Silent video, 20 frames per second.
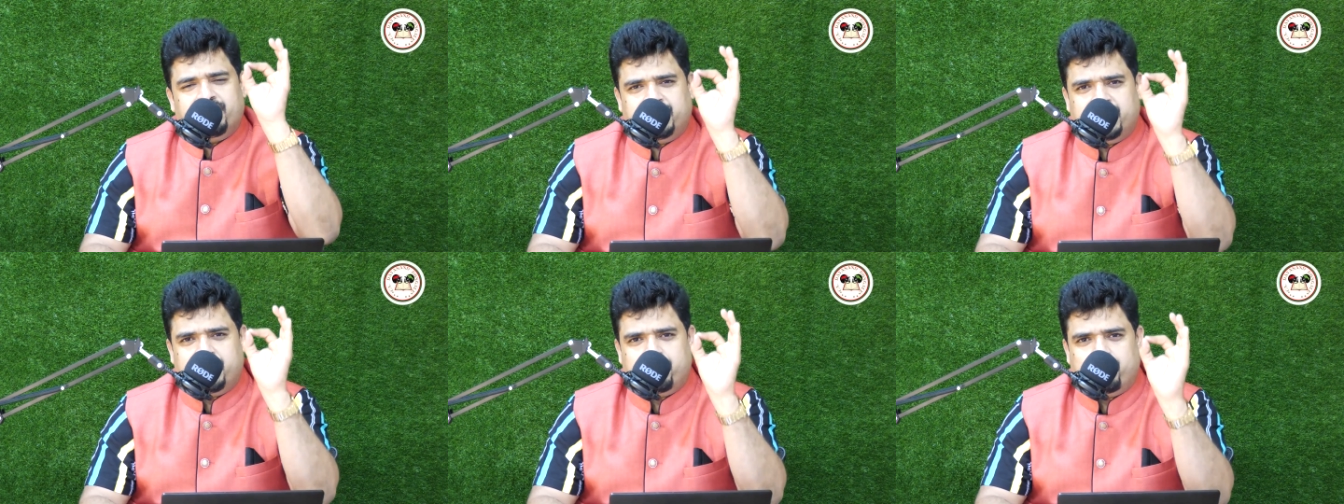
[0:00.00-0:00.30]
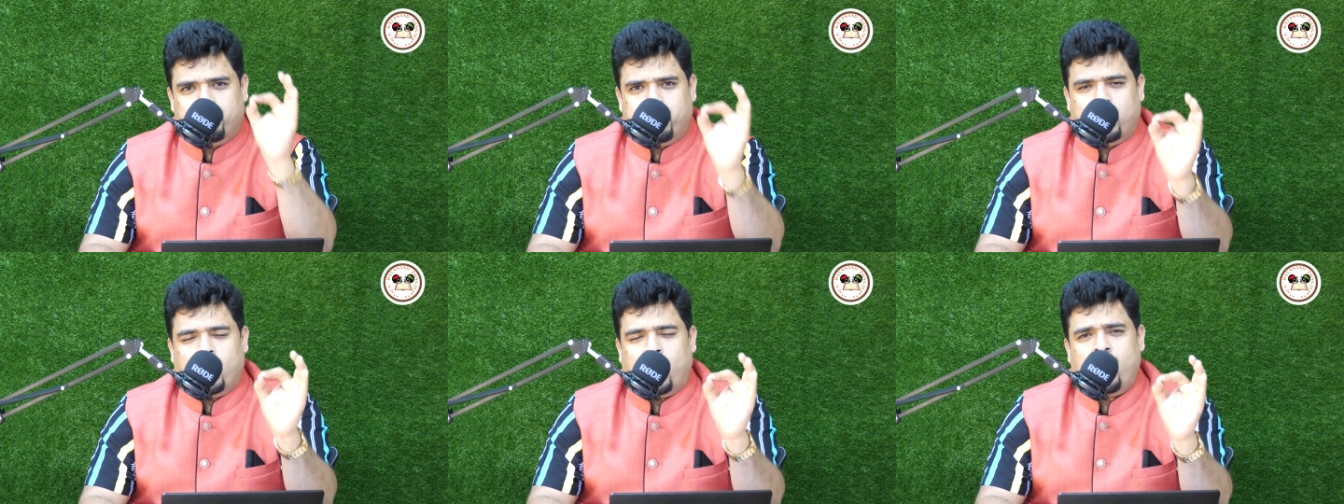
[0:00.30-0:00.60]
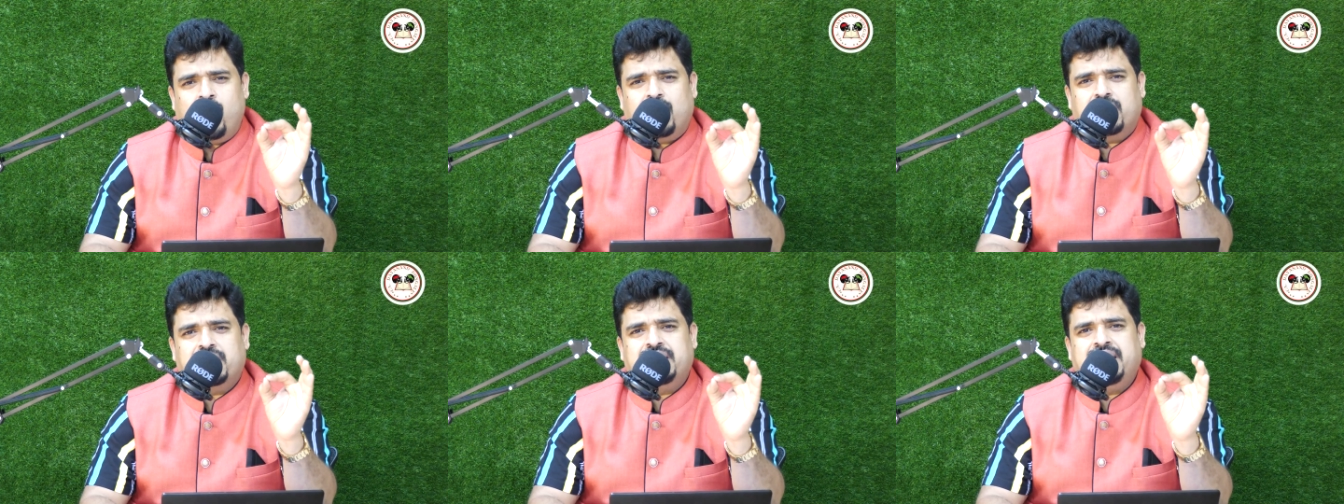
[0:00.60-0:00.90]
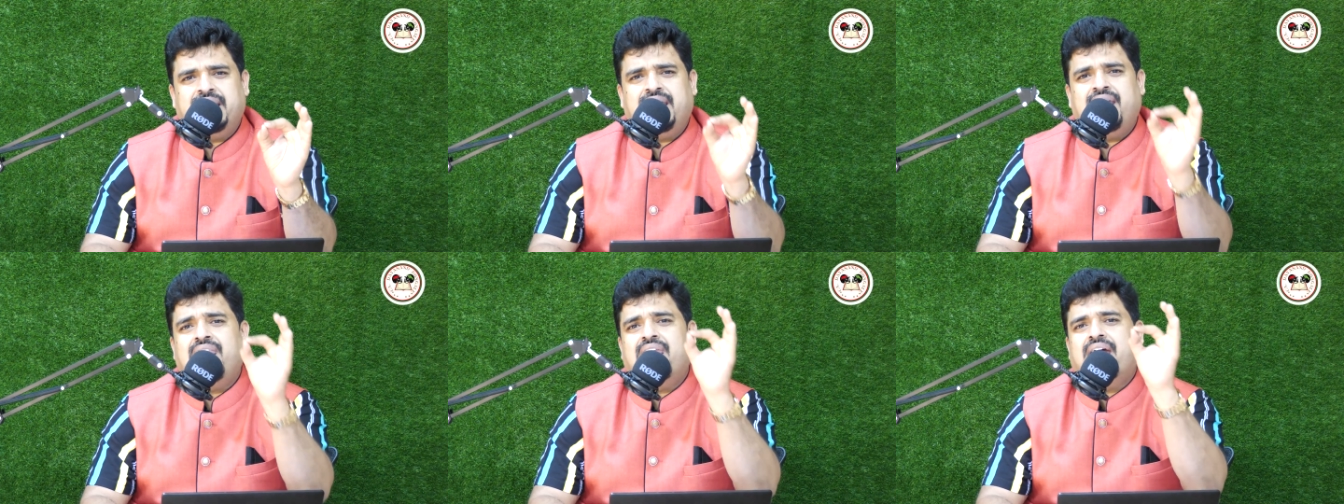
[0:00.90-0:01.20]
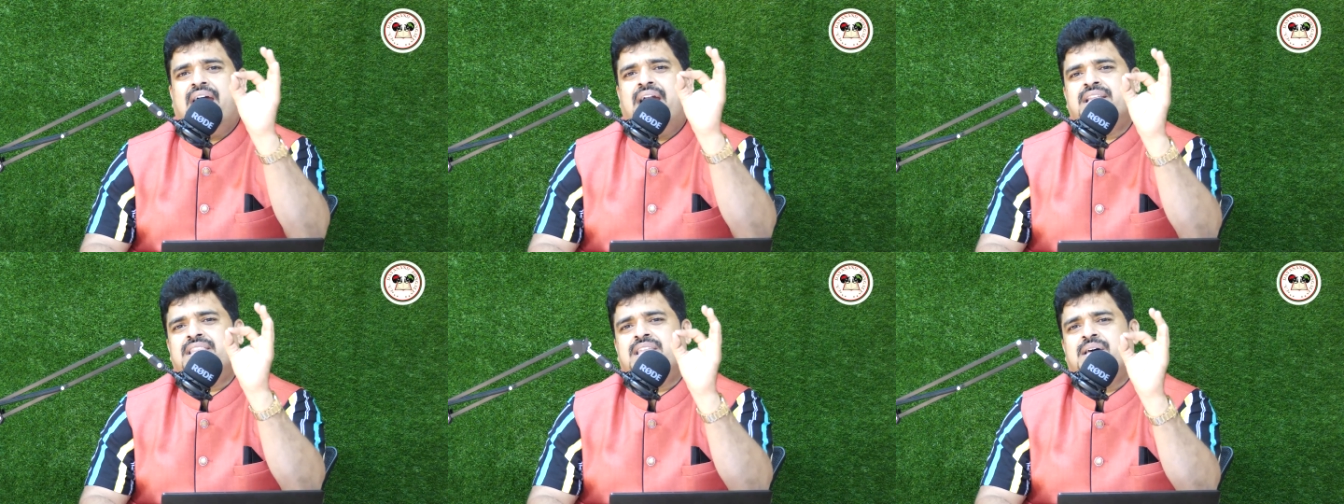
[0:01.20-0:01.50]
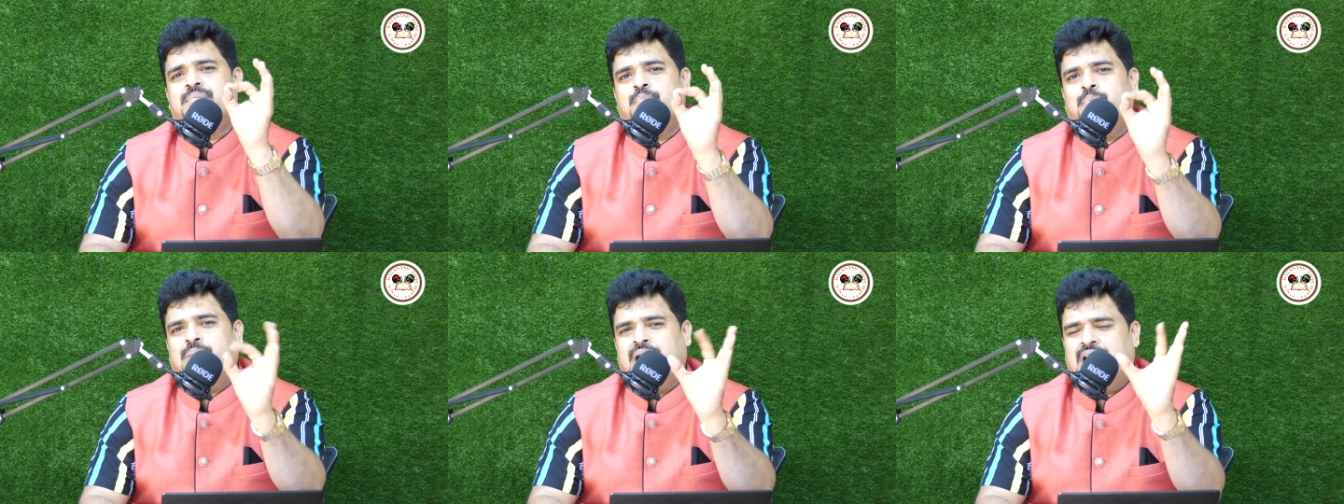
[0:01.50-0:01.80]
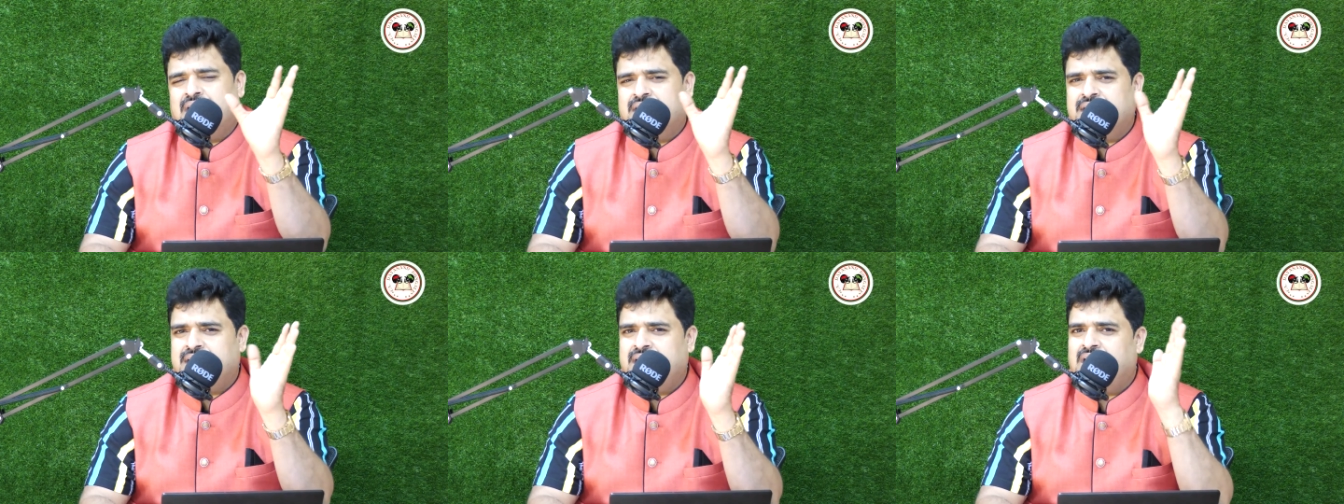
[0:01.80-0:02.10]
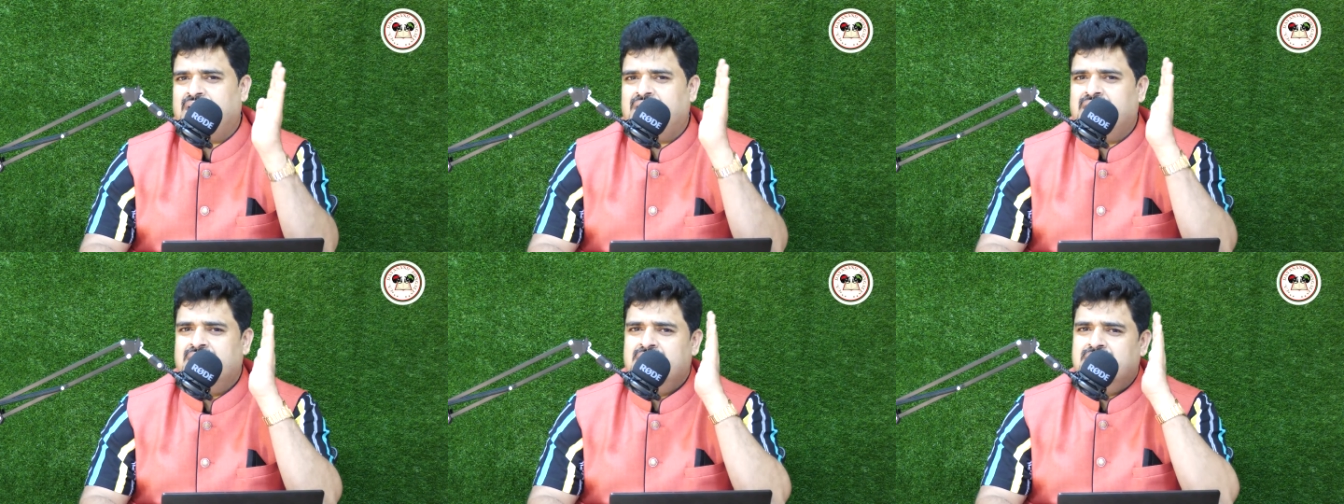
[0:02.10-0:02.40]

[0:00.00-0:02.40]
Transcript: the block deal and the bulk deal.